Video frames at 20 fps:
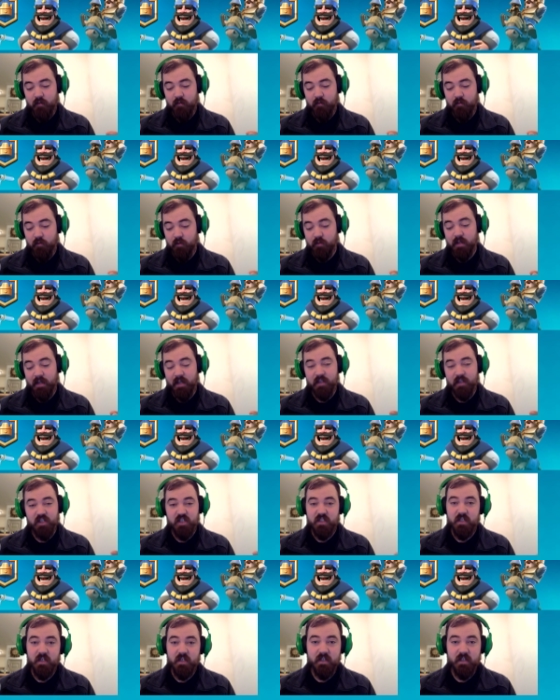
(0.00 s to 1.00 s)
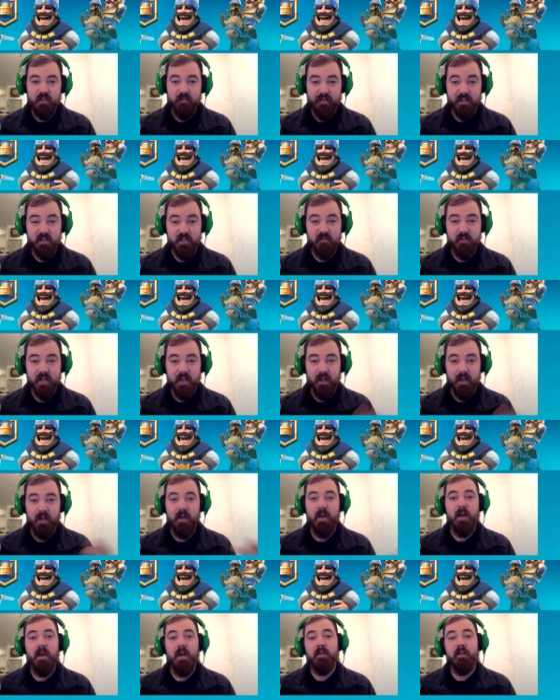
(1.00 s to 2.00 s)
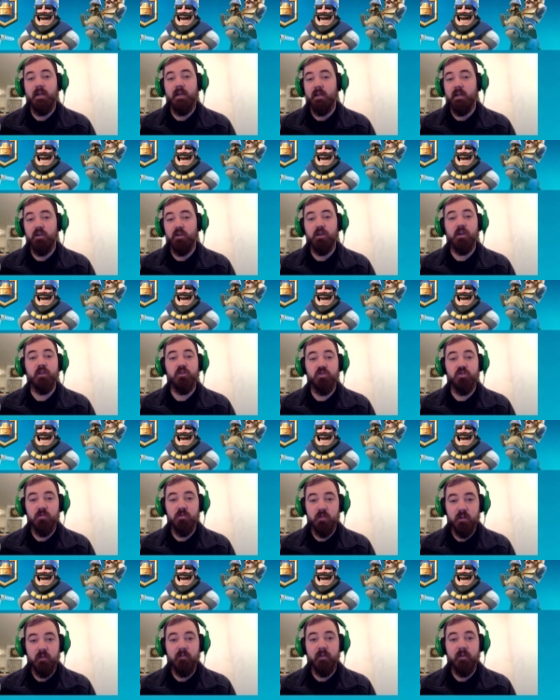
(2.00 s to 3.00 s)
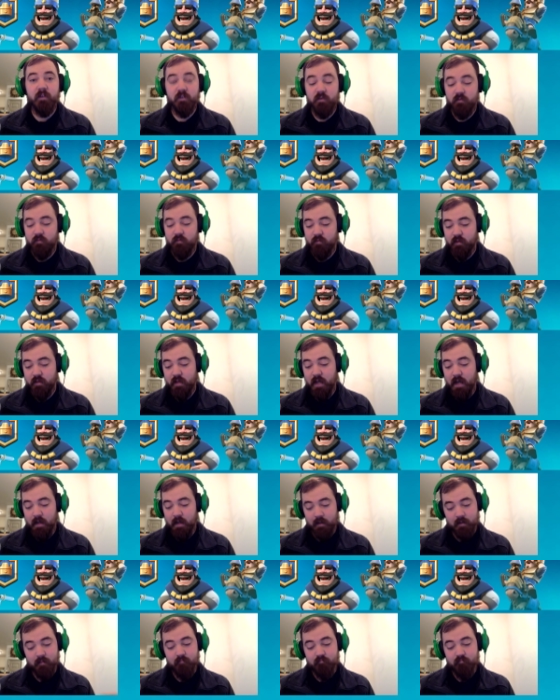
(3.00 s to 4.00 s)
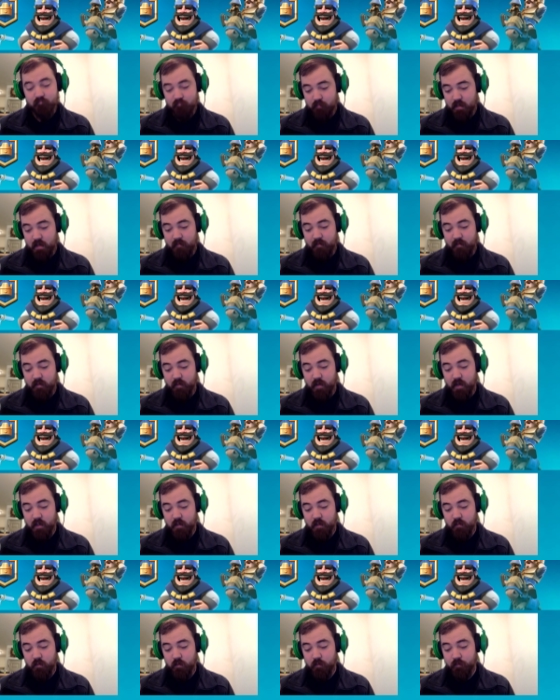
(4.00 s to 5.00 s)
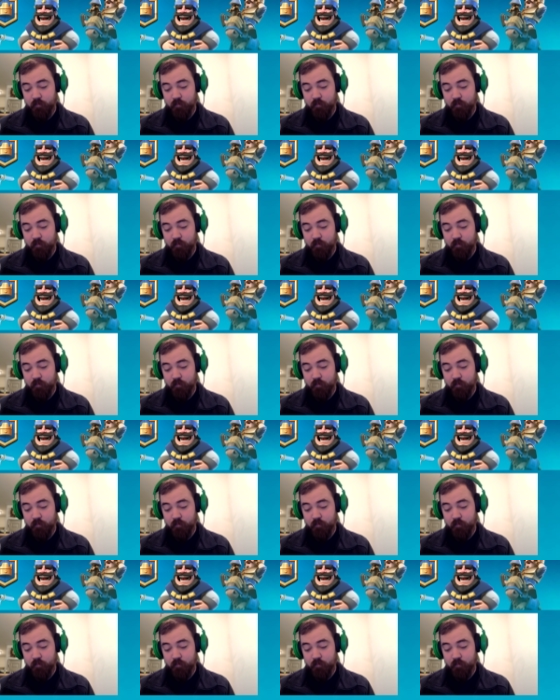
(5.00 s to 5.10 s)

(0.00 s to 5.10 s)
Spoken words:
looks like it's just a defensive deck that can turn into an offensive attack if it's possible.